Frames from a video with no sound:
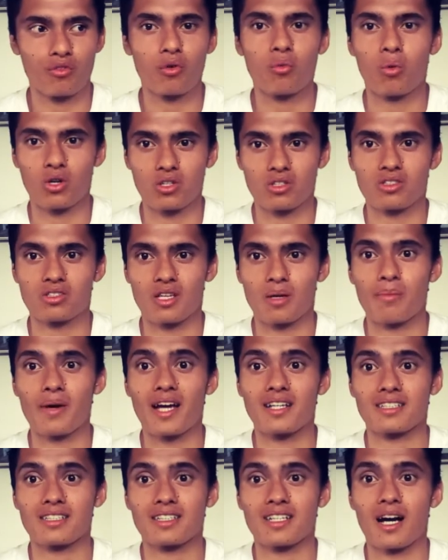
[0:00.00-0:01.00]
for what's
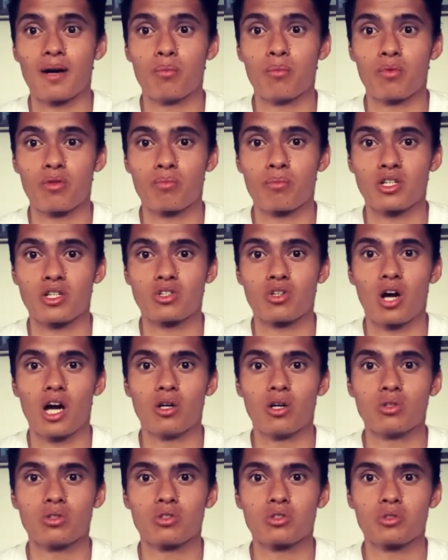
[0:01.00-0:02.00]
about to come with my
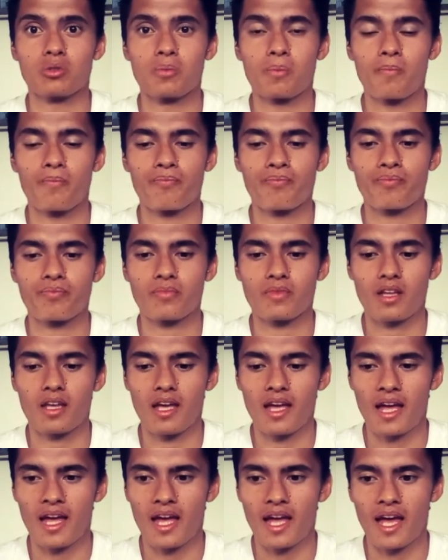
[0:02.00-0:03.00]
trials.
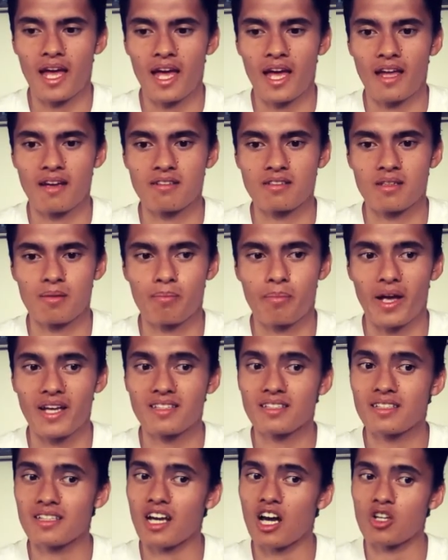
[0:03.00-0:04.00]
And
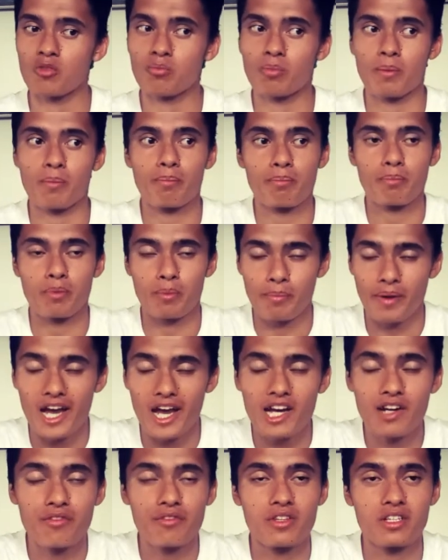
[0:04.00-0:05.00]
basically, I've been
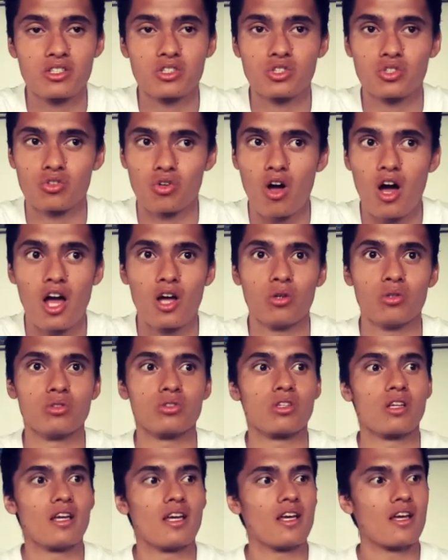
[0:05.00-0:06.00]
preparing for these
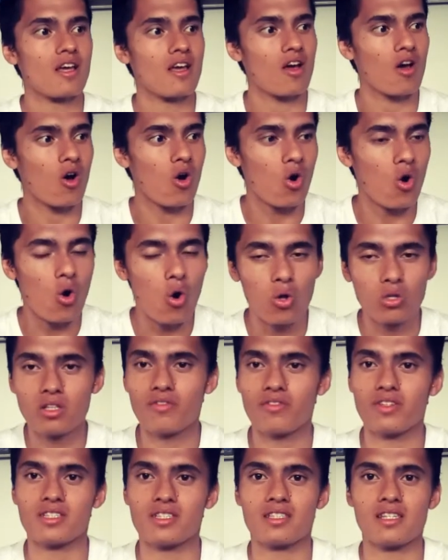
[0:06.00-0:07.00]
trials all
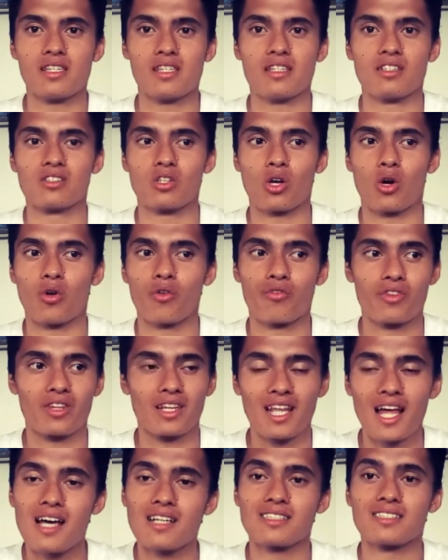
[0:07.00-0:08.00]
of this year. So for the
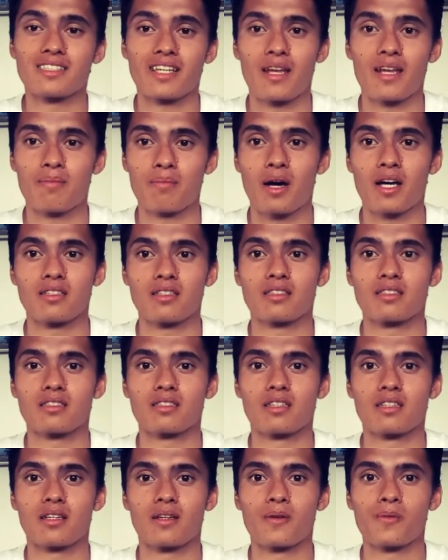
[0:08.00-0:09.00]
last 10 months,